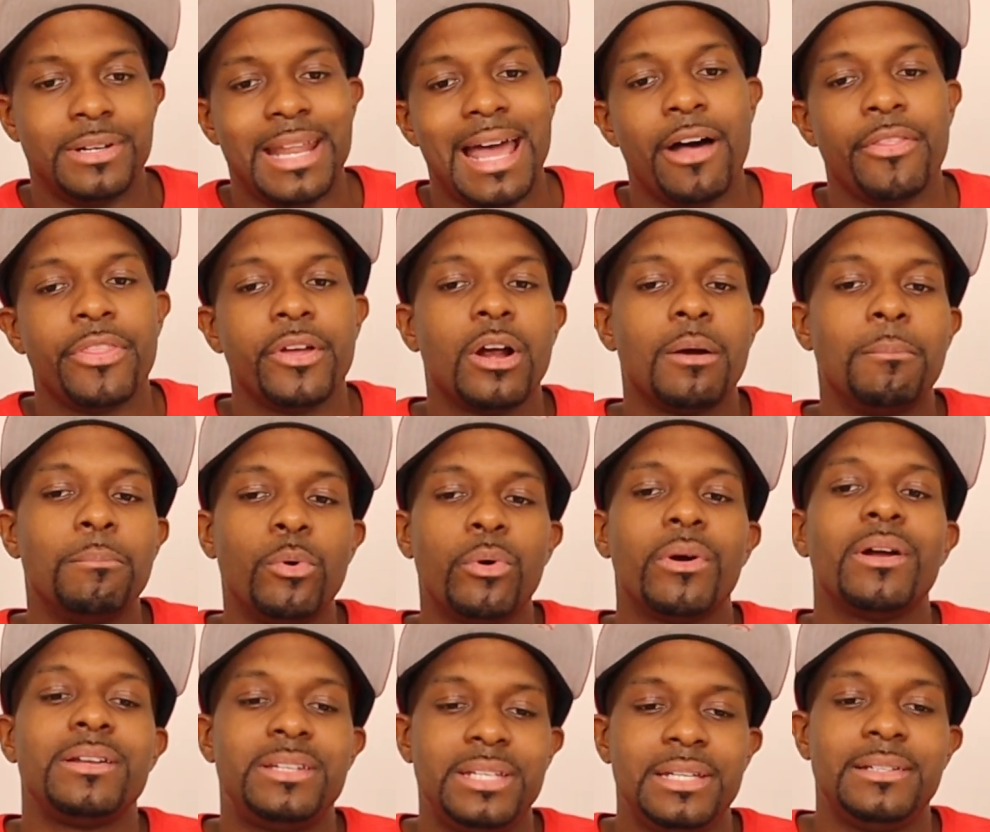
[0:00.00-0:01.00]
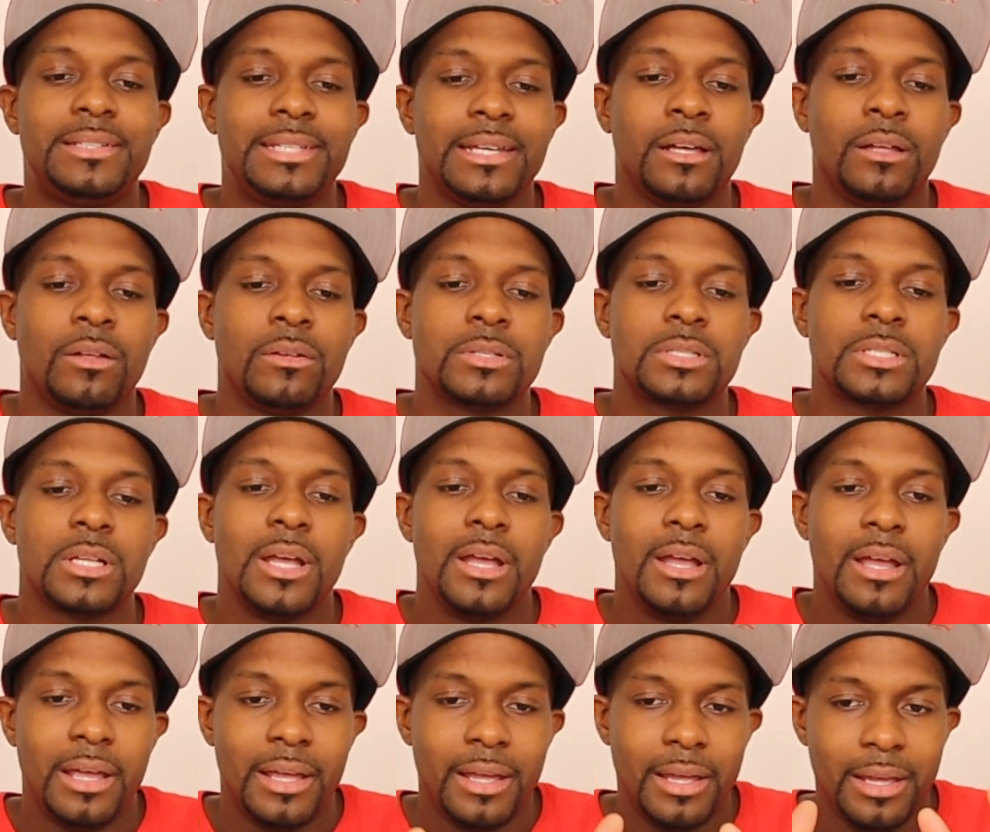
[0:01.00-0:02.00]
Now, there are more details
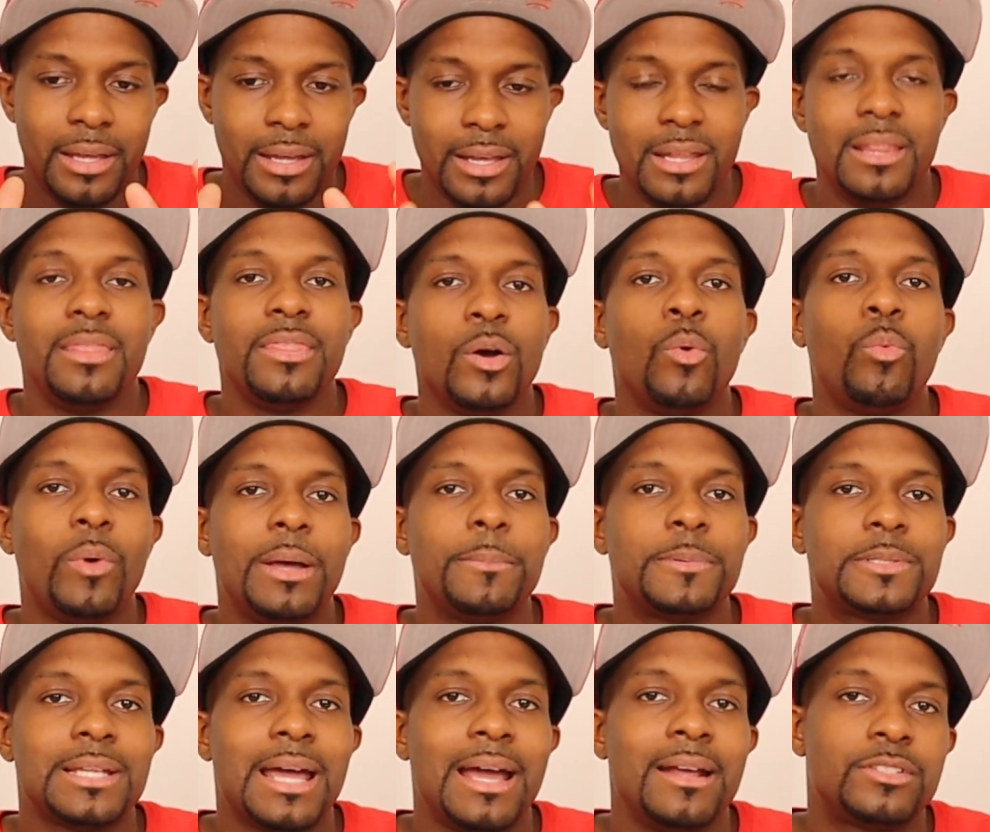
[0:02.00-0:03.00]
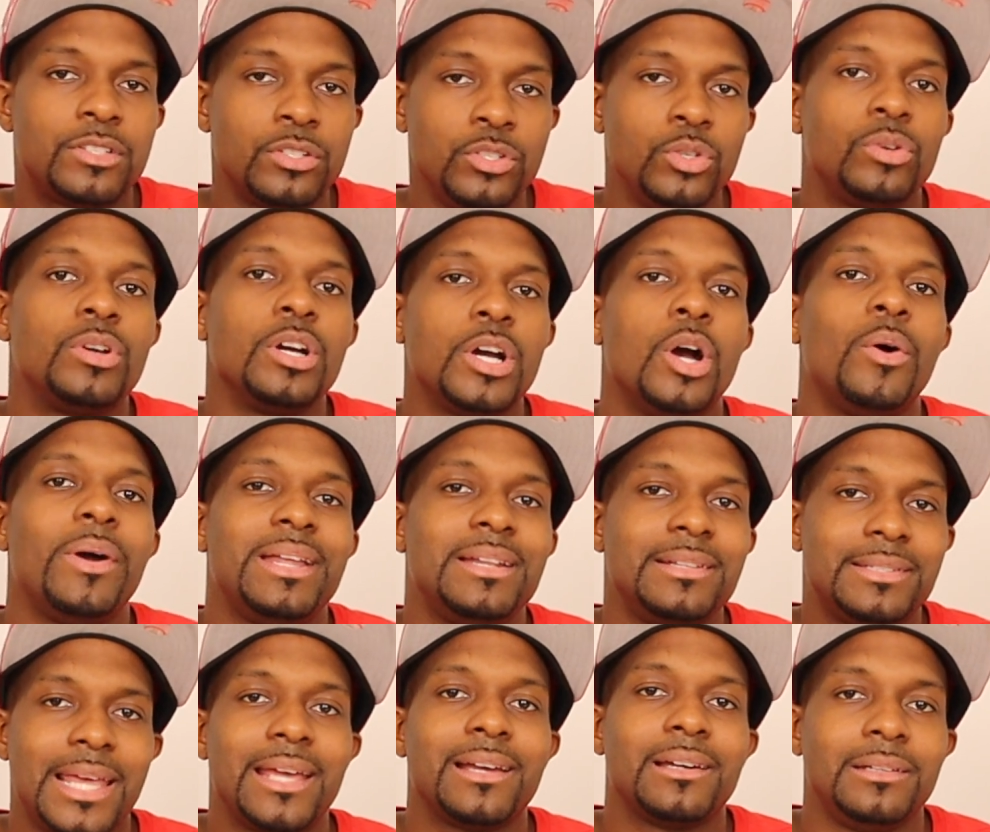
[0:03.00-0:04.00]
in the website, so you can go ahead
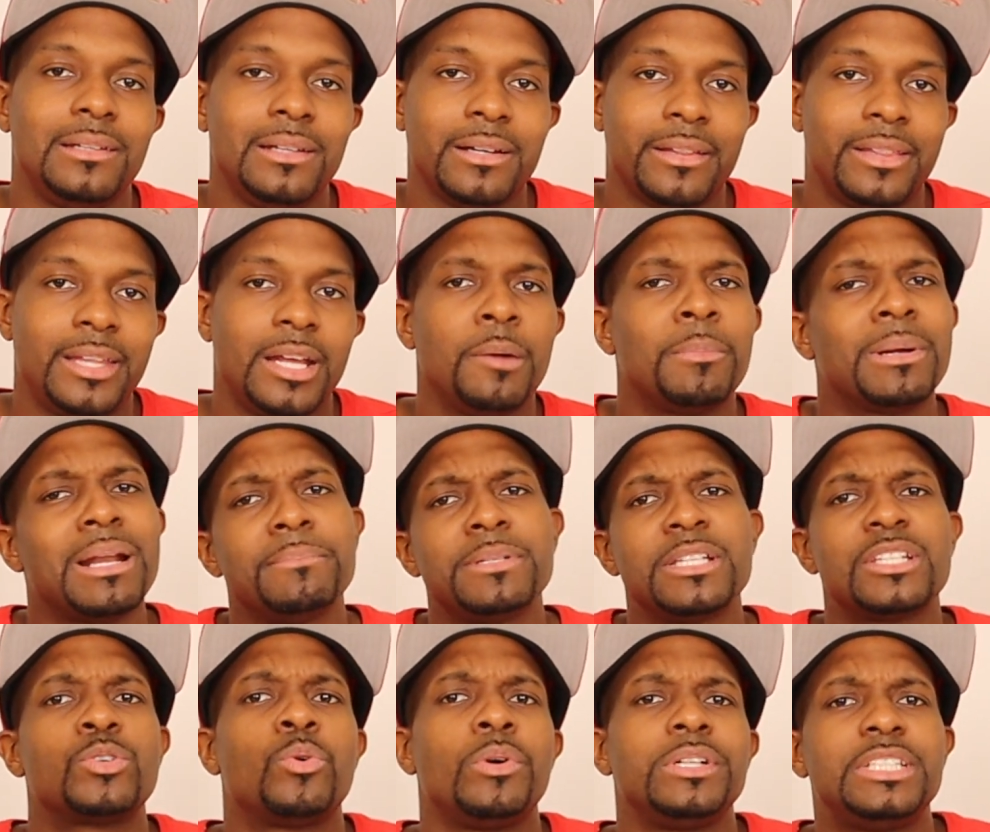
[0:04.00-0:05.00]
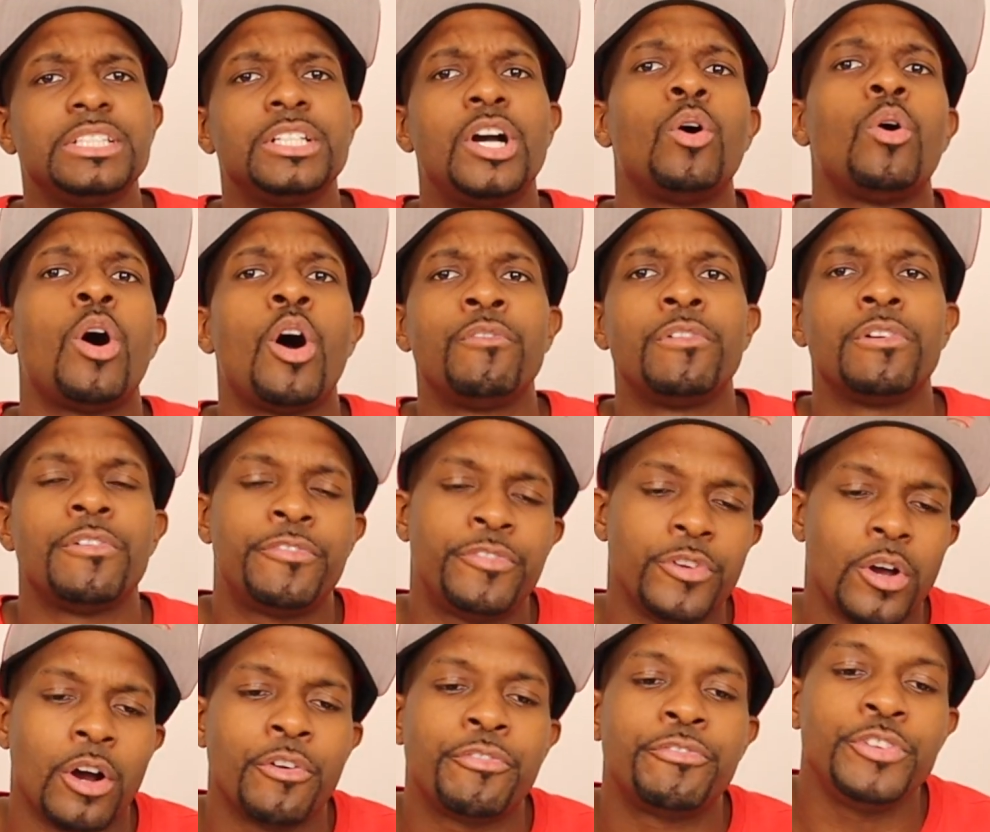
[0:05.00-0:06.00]
and take a look there, but I'm just going to go over
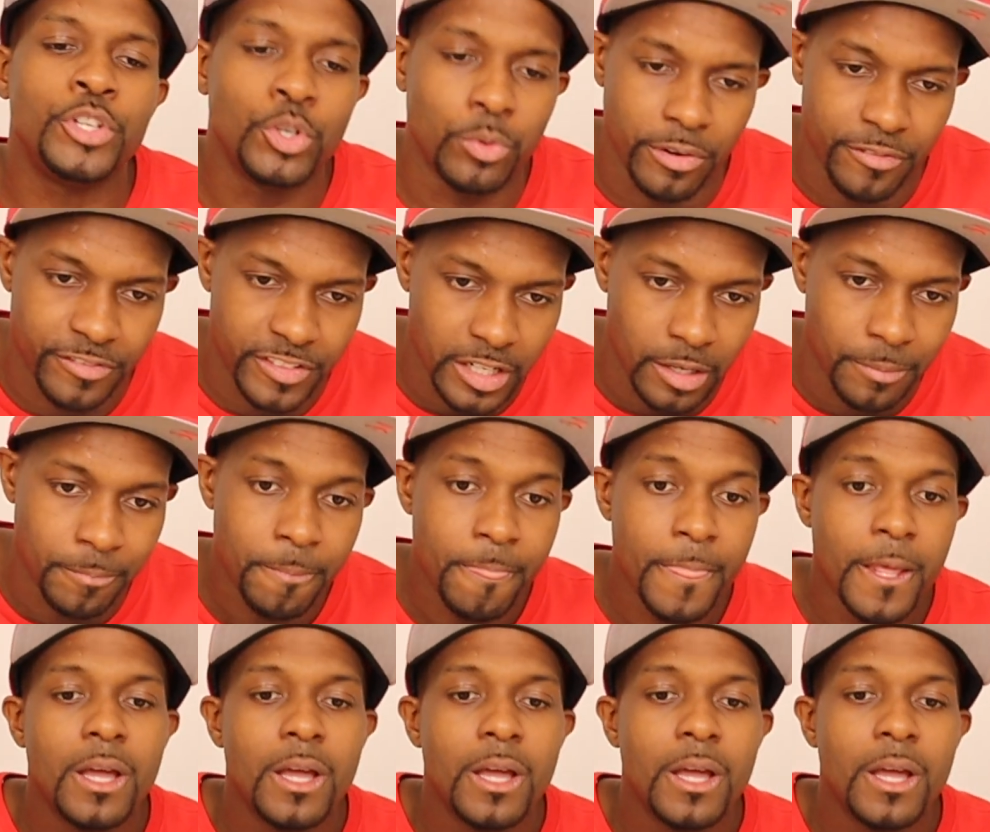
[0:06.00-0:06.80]
a few of them.